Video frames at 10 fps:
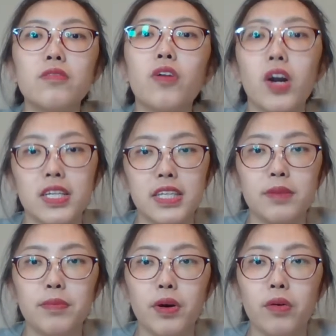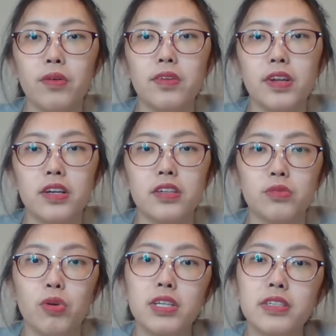For example, there is a
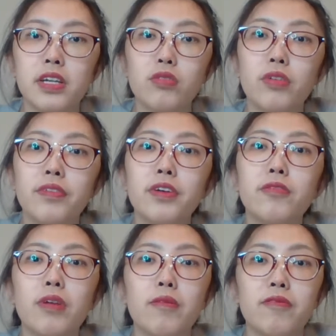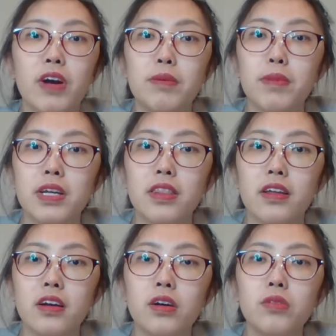1-star review from 5 months
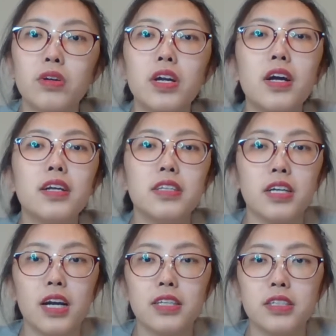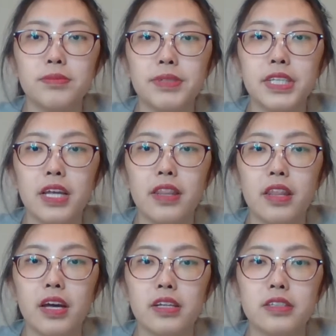ago. The customer said
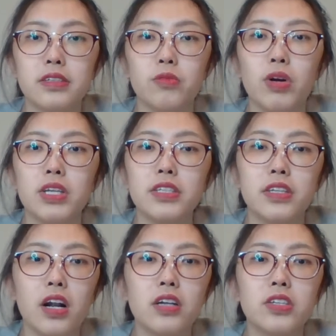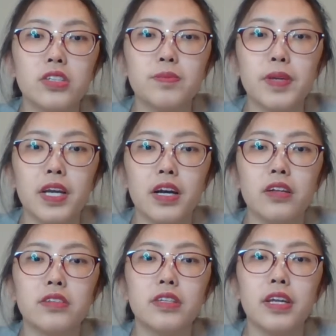that 1-star just
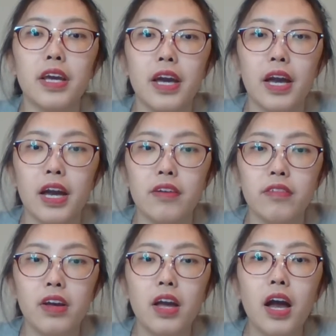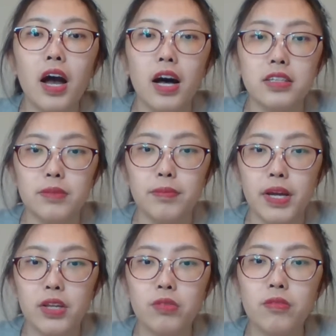because they have on the
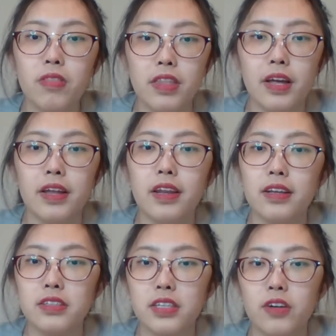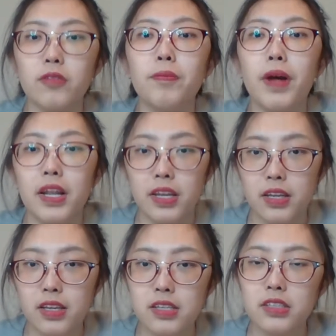menu that they serve
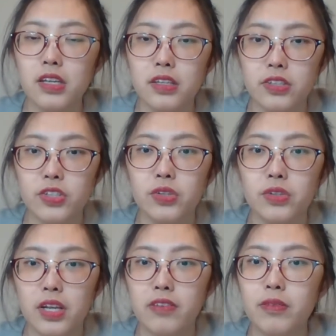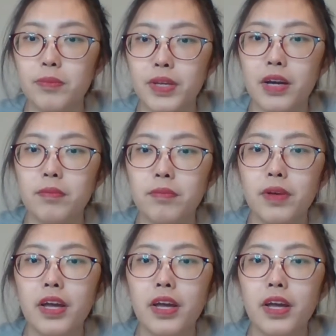paninis until 11 p.m.